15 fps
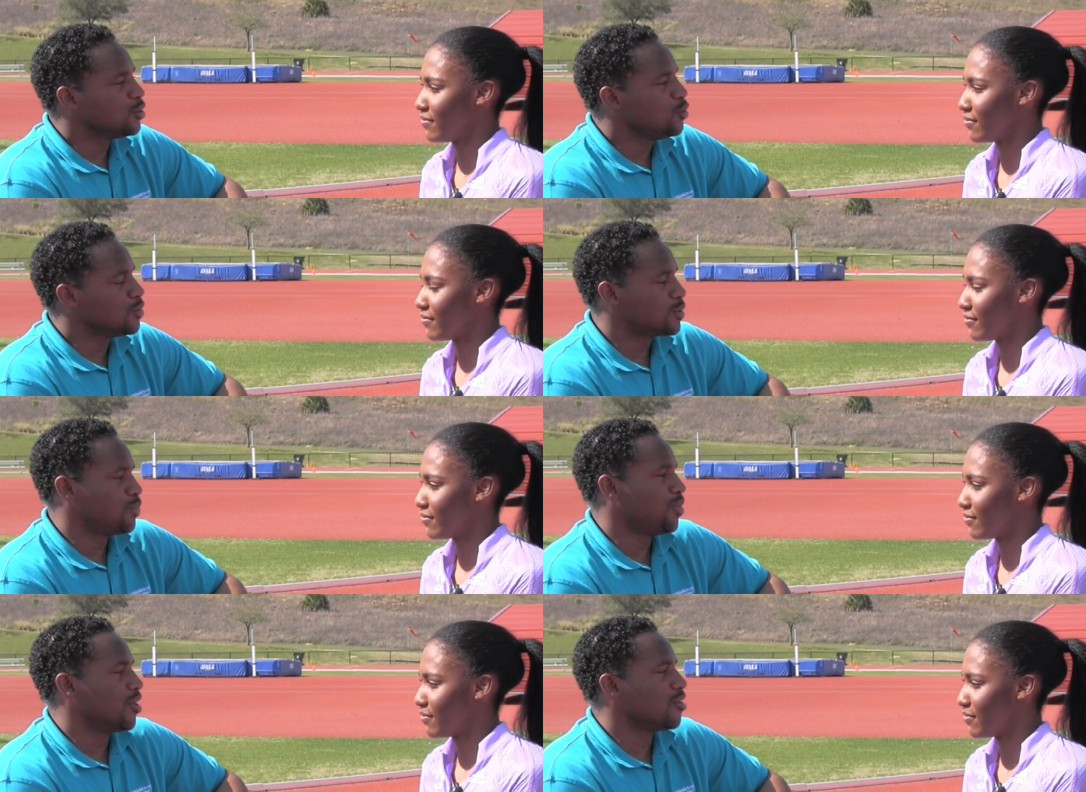Speaker 1: that you
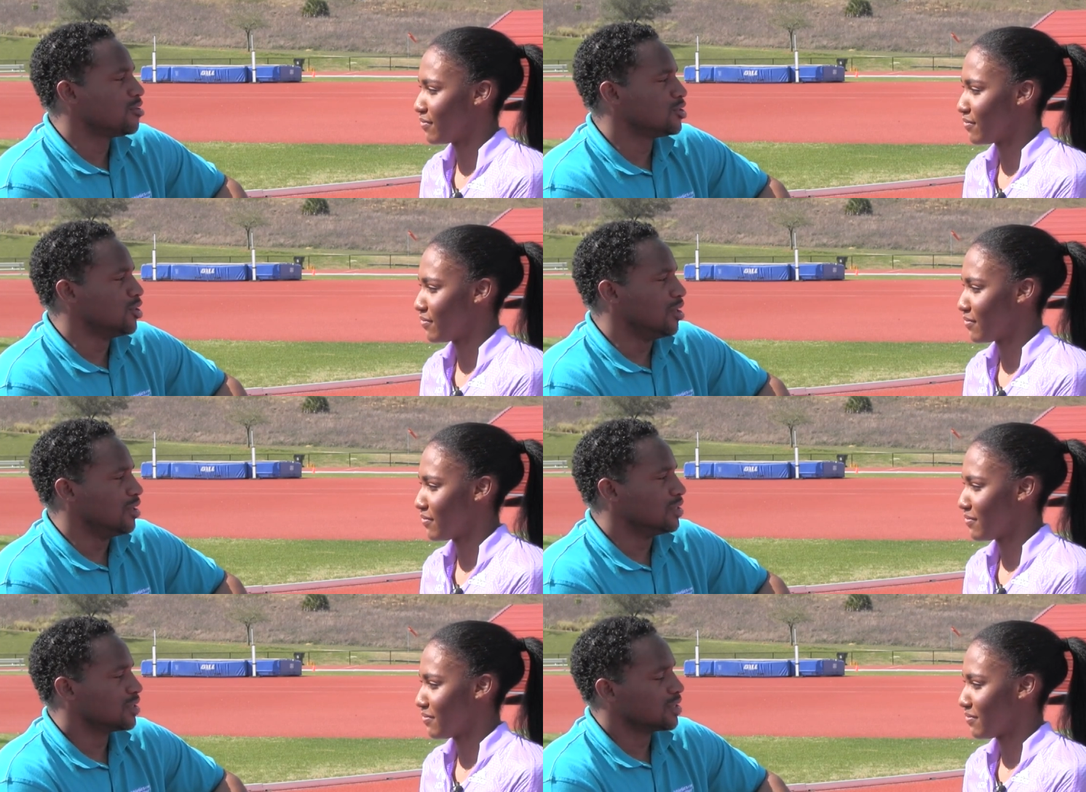splurged
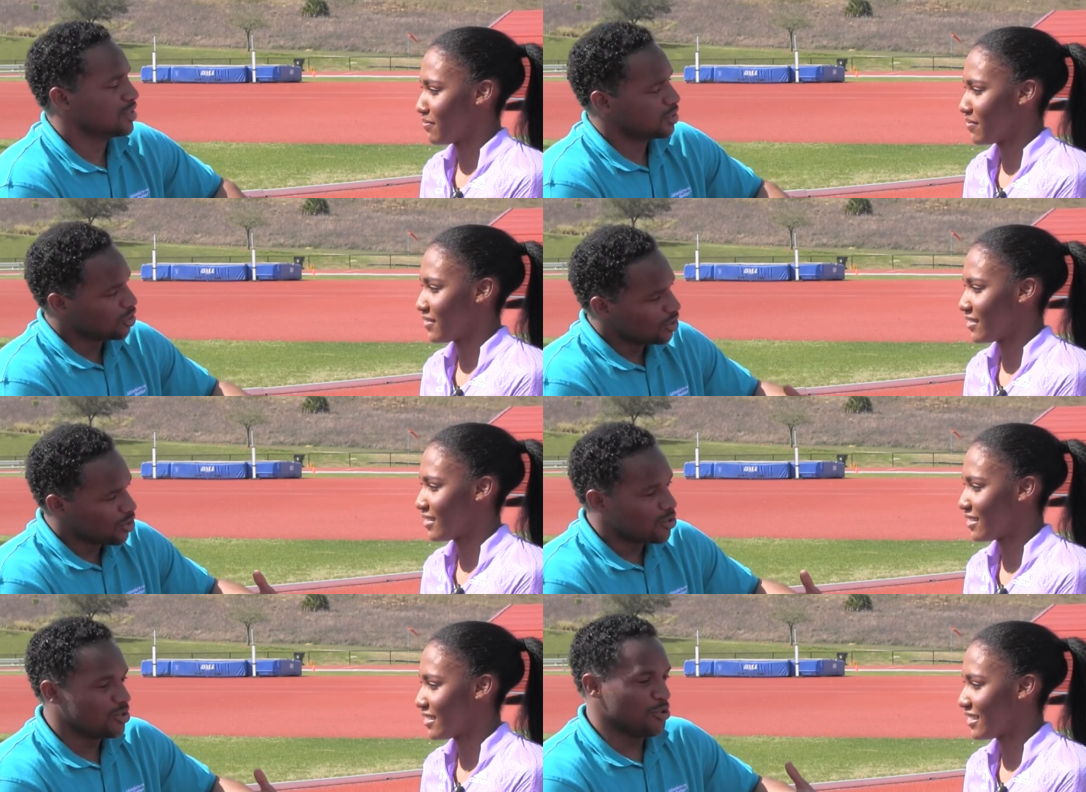on? Because you
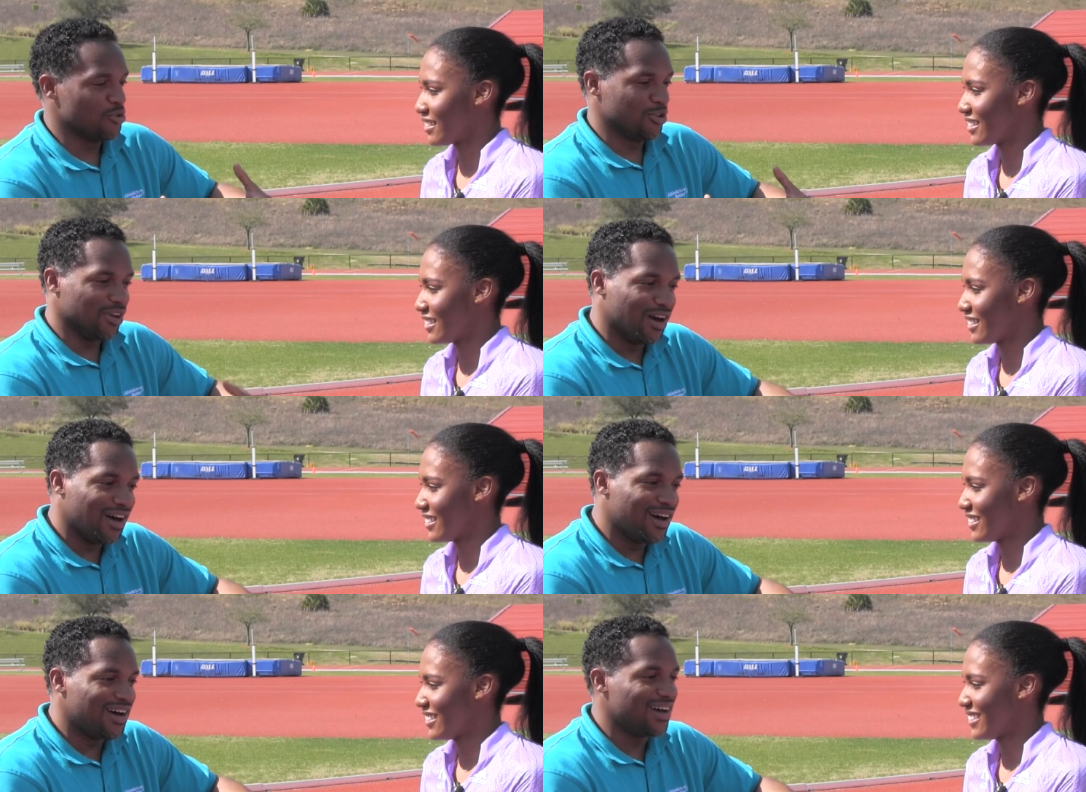know, you're
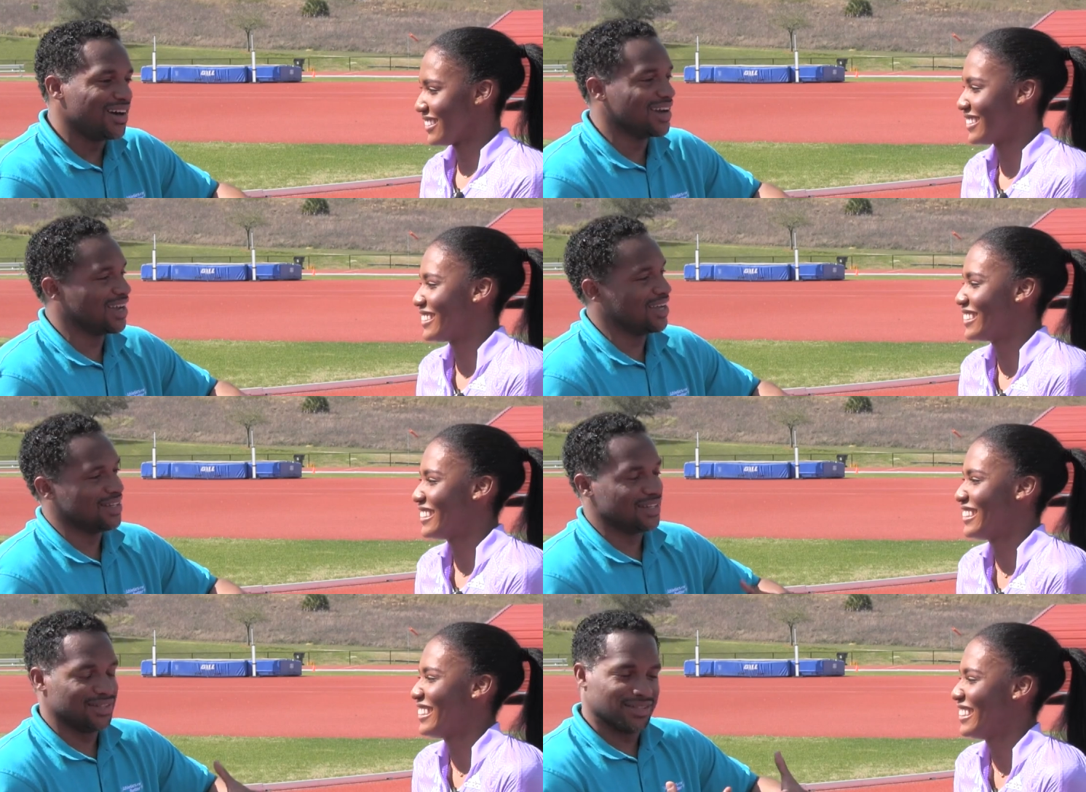young
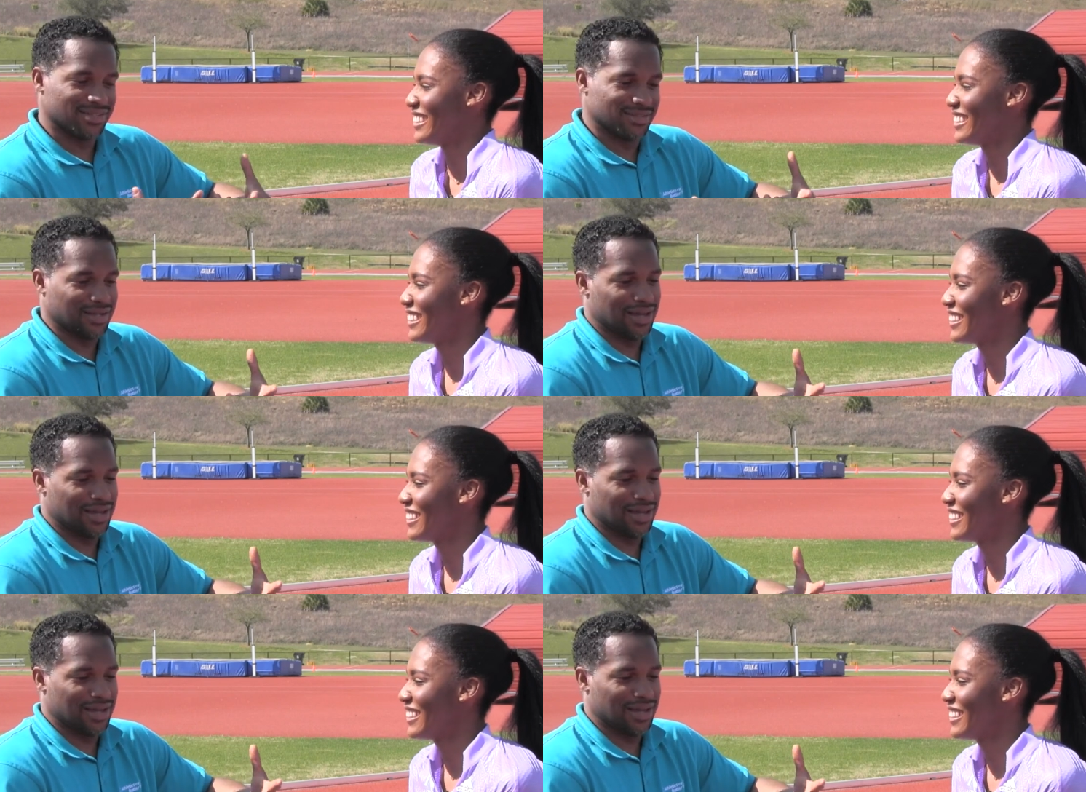and